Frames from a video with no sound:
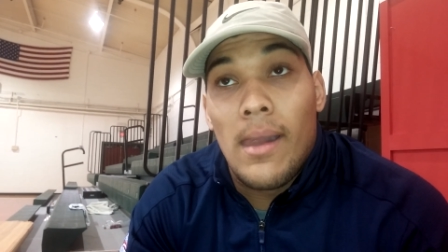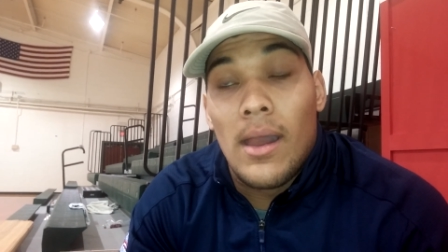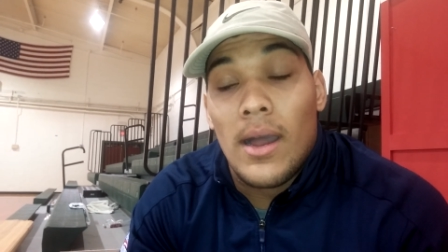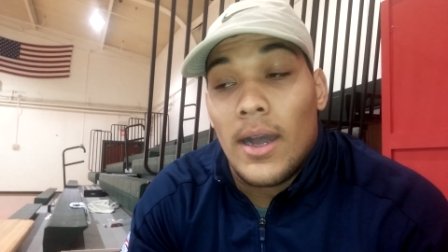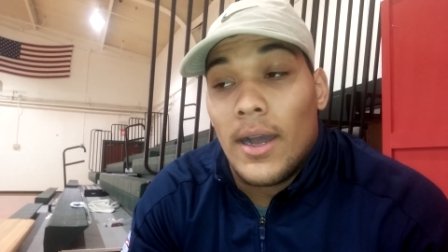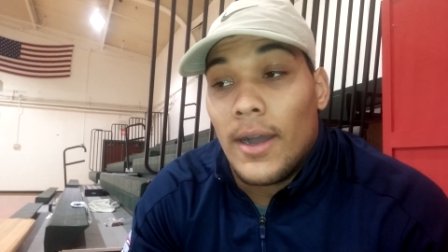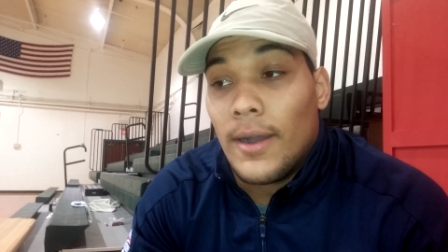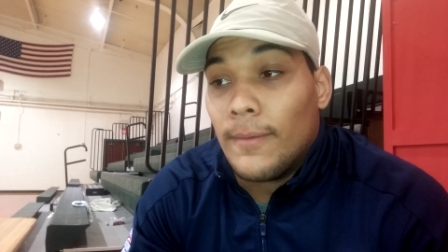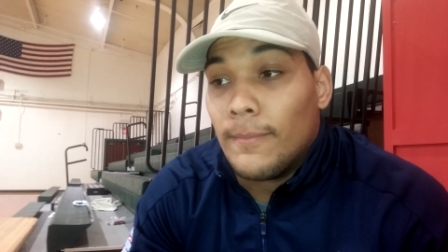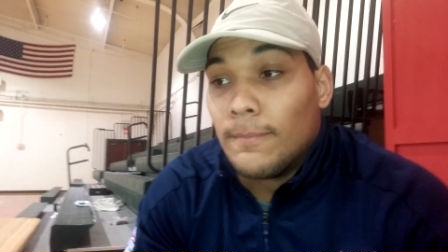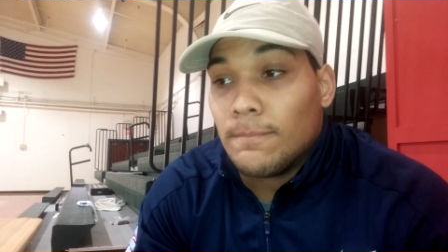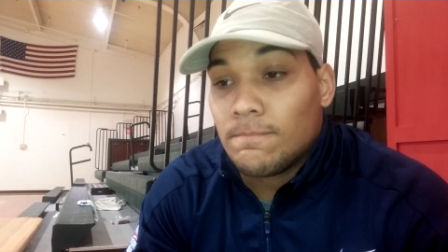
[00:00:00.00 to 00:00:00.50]

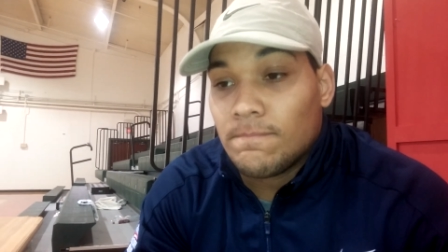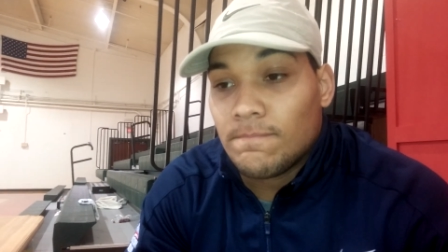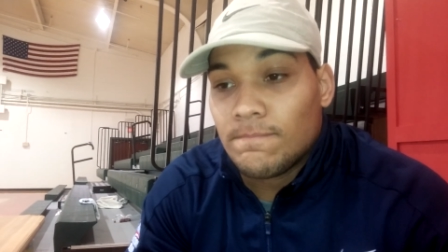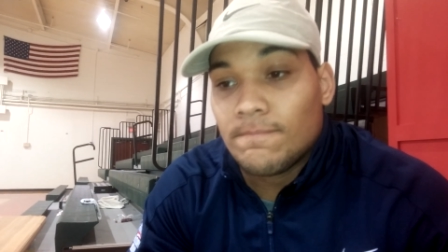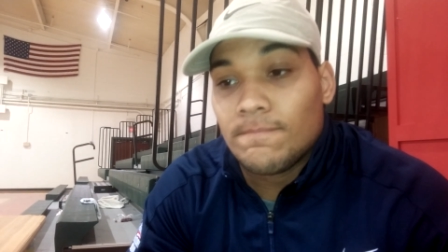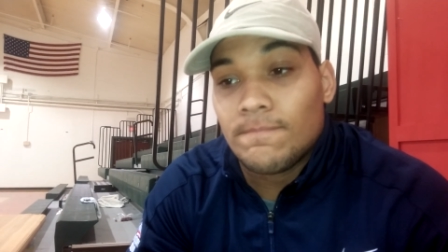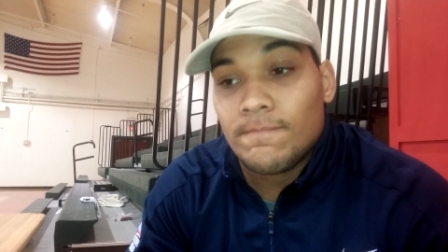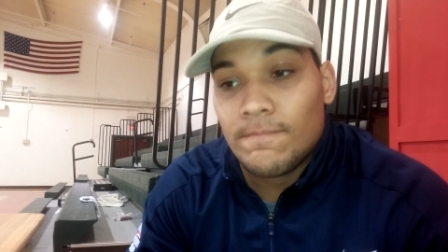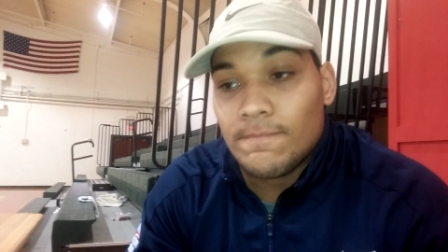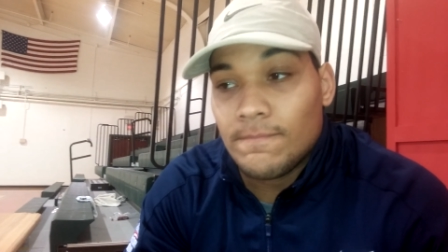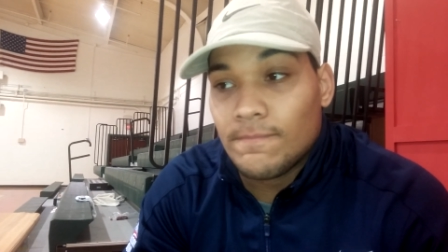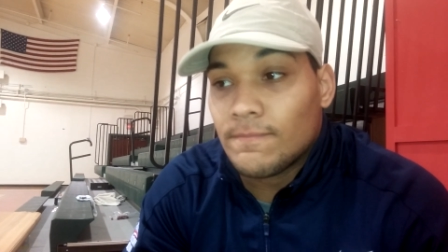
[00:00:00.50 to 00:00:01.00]
Um,
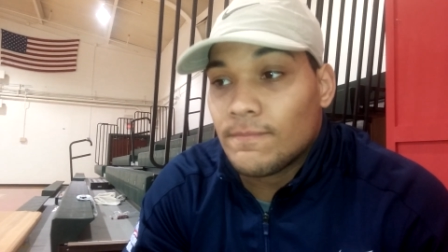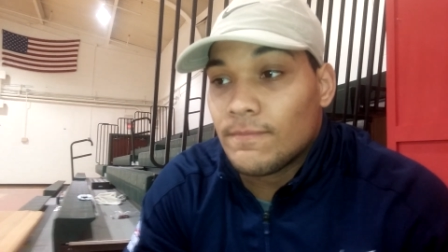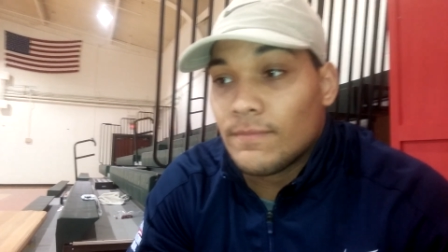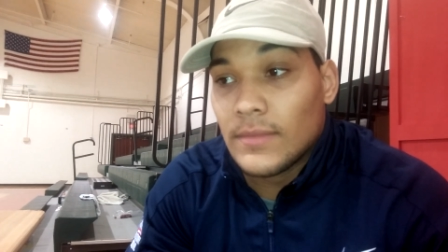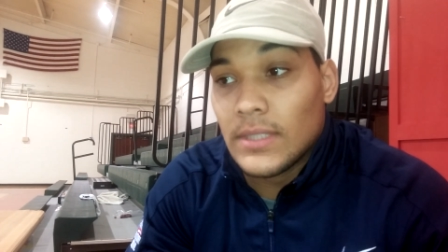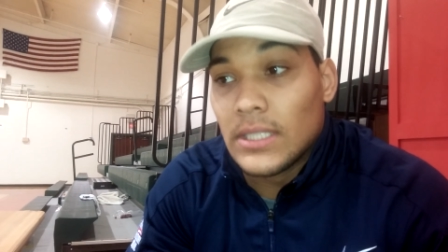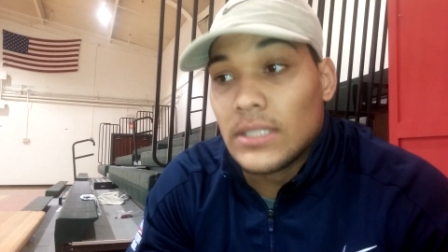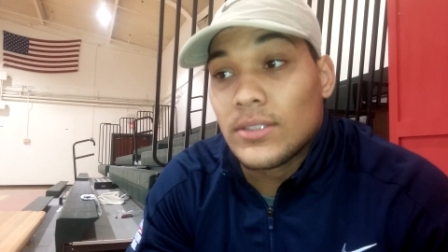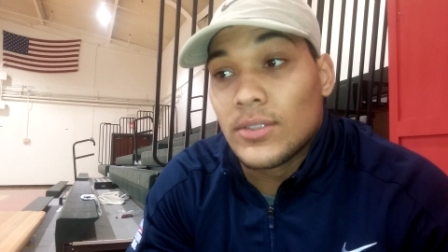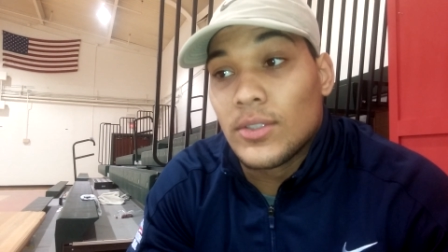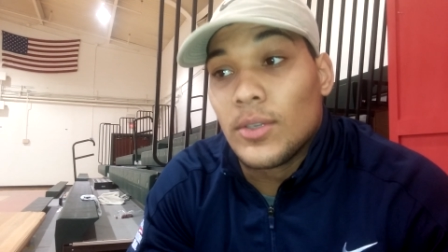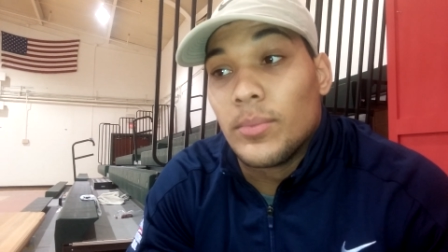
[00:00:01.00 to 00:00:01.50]

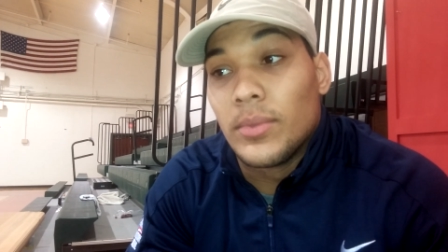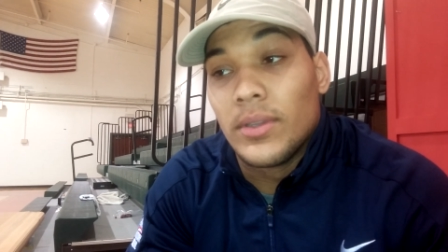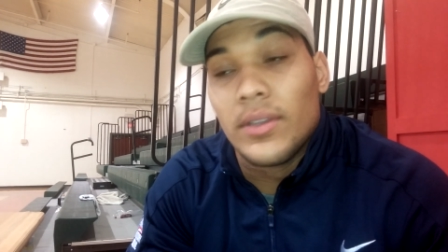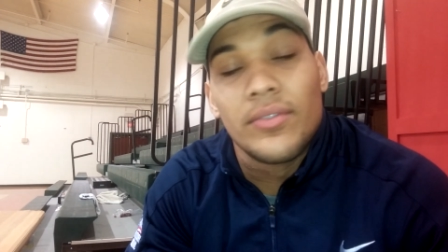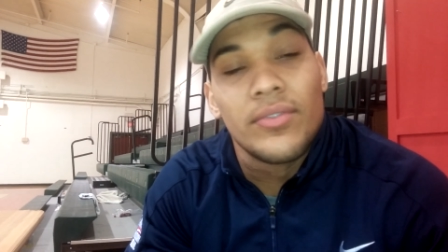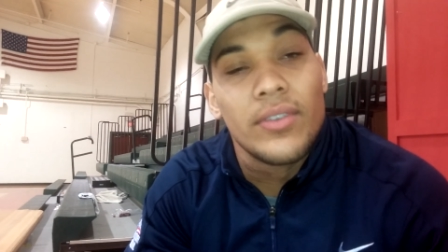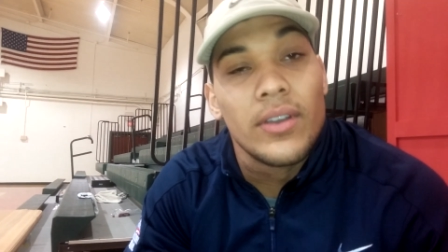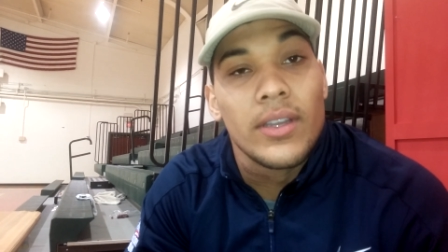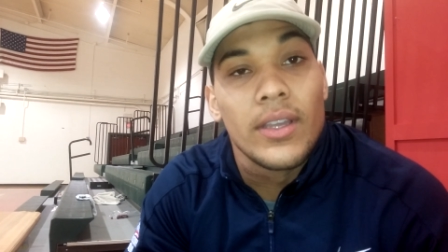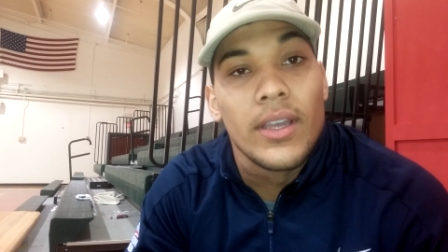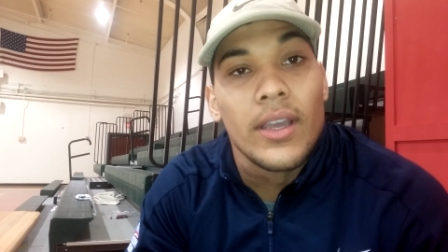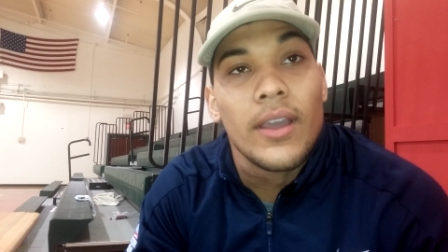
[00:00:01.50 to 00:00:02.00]
it's gonna be a
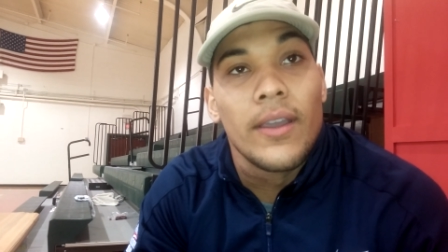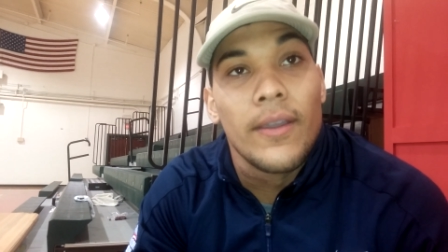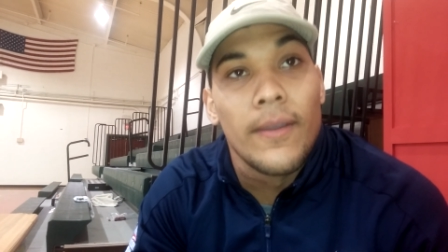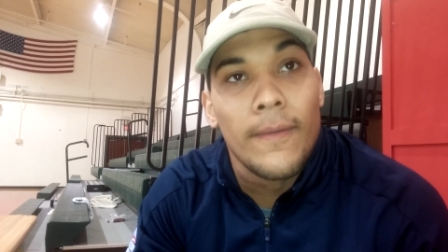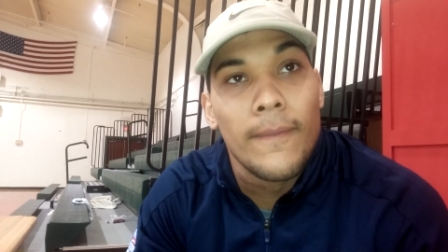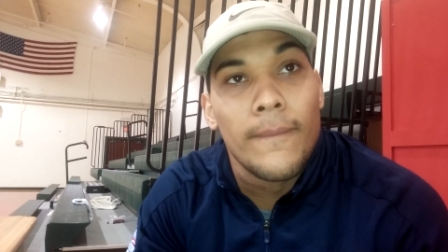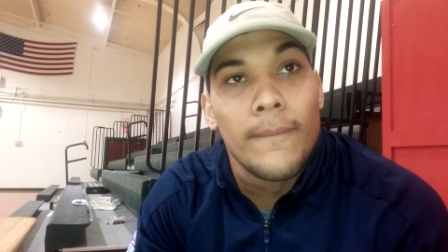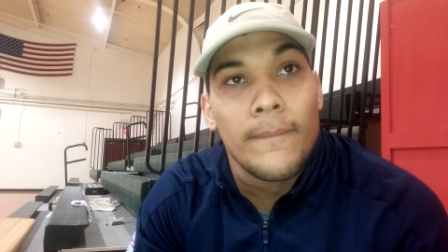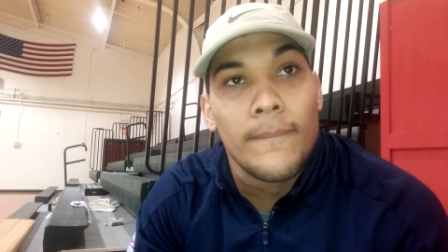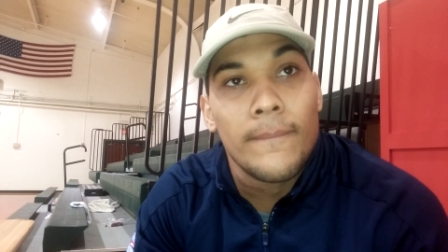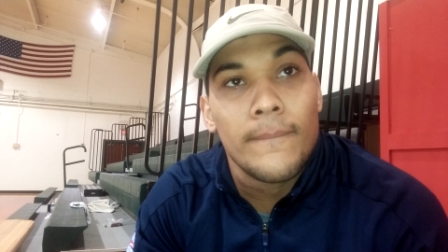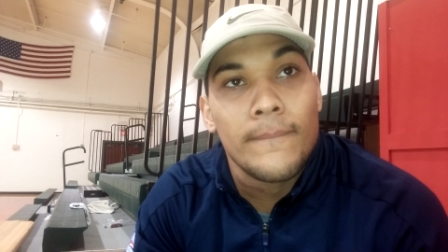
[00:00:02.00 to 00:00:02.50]
fun
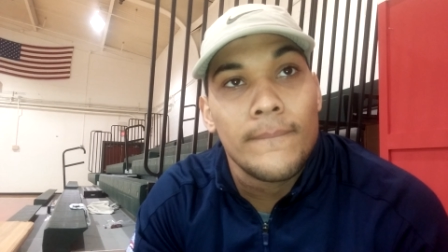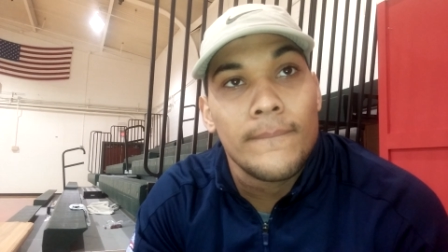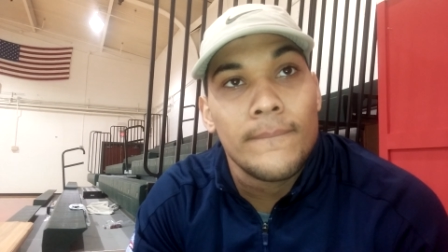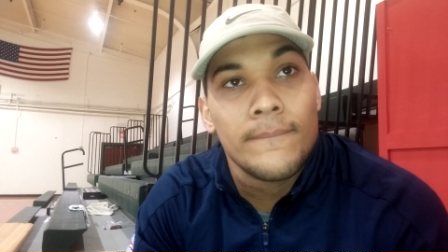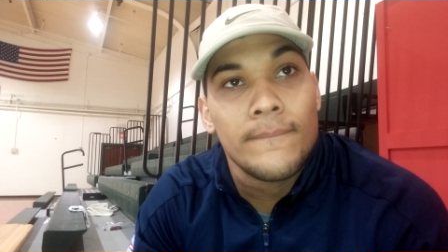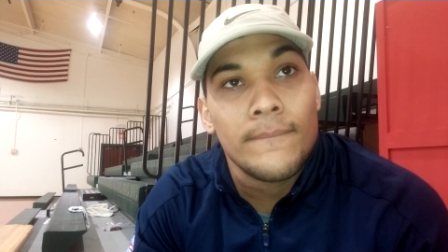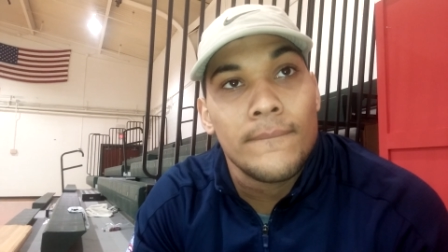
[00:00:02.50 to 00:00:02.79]
game.